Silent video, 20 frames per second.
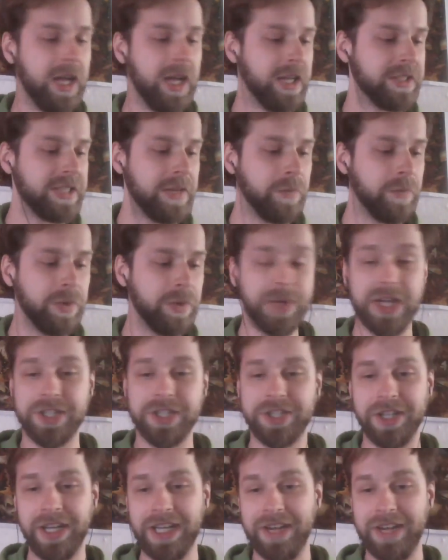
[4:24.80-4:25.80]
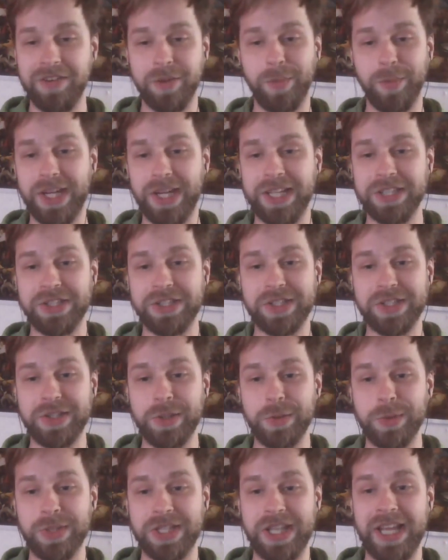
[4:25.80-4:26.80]
Same with Masha, and everybody is
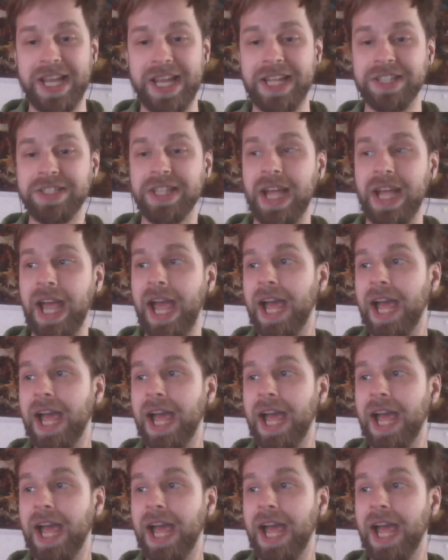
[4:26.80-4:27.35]
just using that.